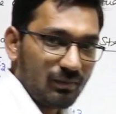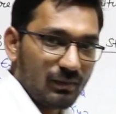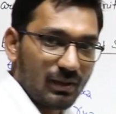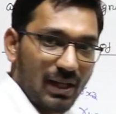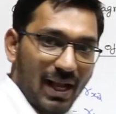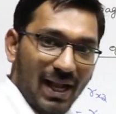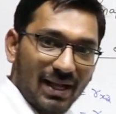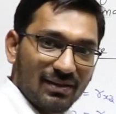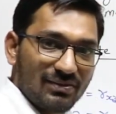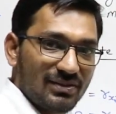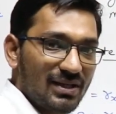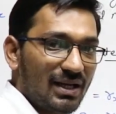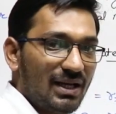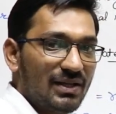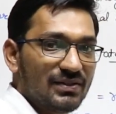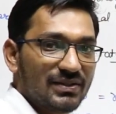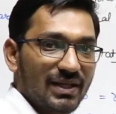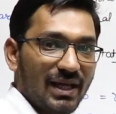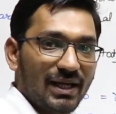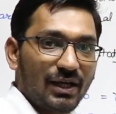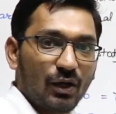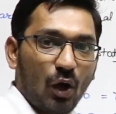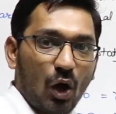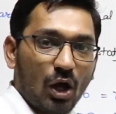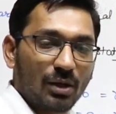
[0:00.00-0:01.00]
axial is
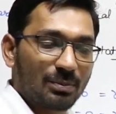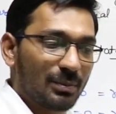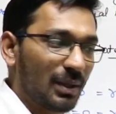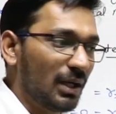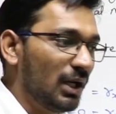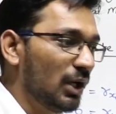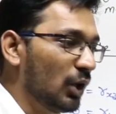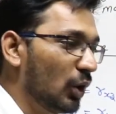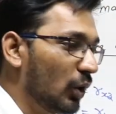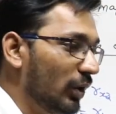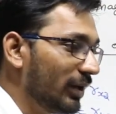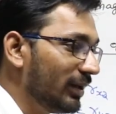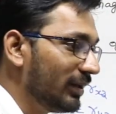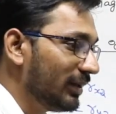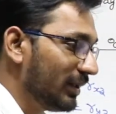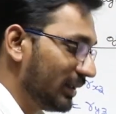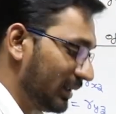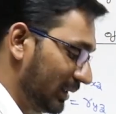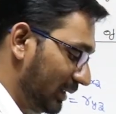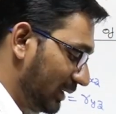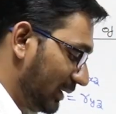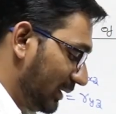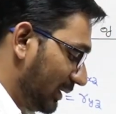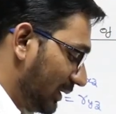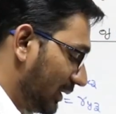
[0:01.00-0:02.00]
a normal load,
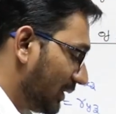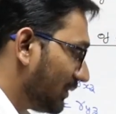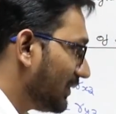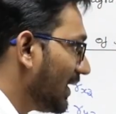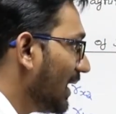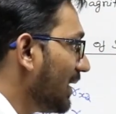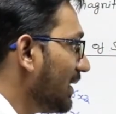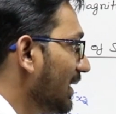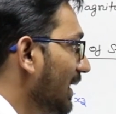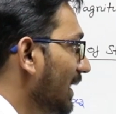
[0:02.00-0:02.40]
then